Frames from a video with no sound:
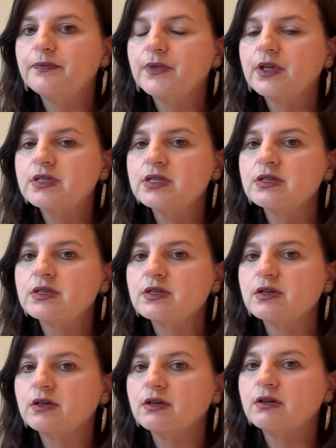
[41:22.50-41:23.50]
since
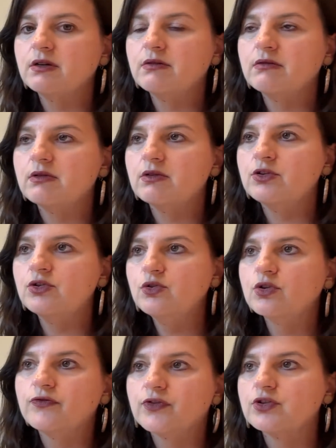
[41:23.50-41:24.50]
you
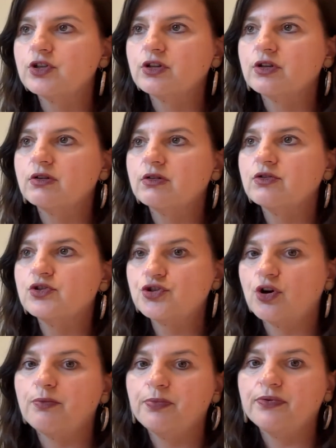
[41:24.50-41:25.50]
look for the
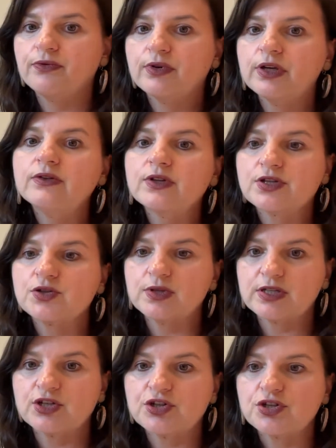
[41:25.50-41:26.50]
job in this
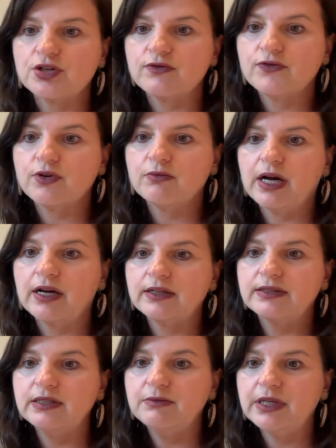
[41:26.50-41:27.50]
transition from
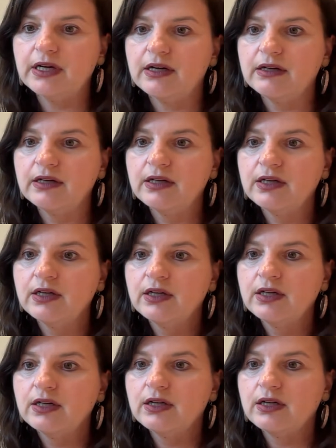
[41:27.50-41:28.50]
academia
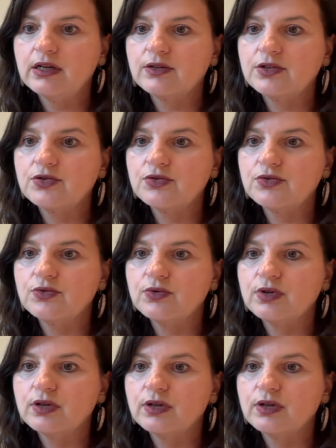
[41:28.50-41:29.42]
to